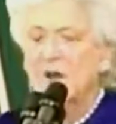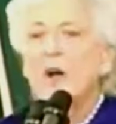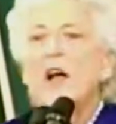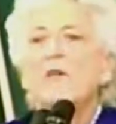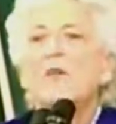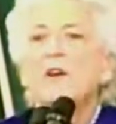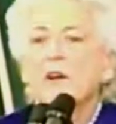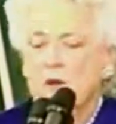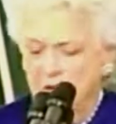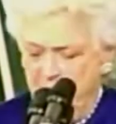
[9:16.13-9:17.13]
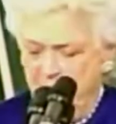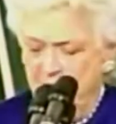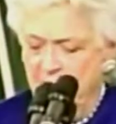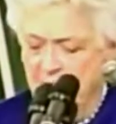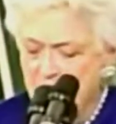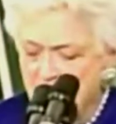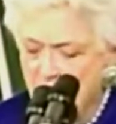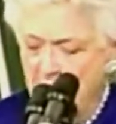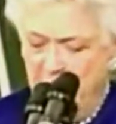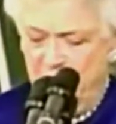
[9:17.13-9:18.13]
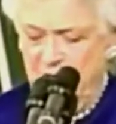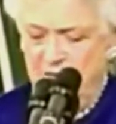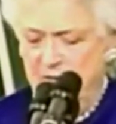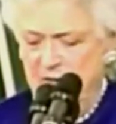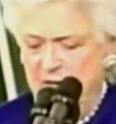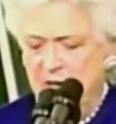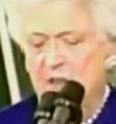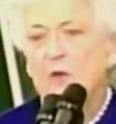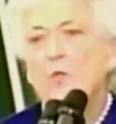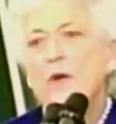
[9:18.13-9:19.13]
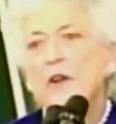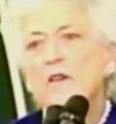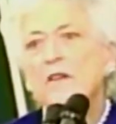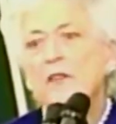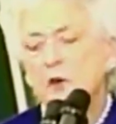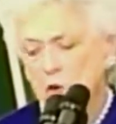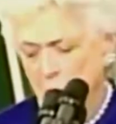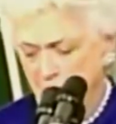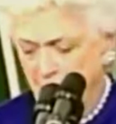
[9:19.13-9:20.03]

I want to offer a new legend. The winner of the hoop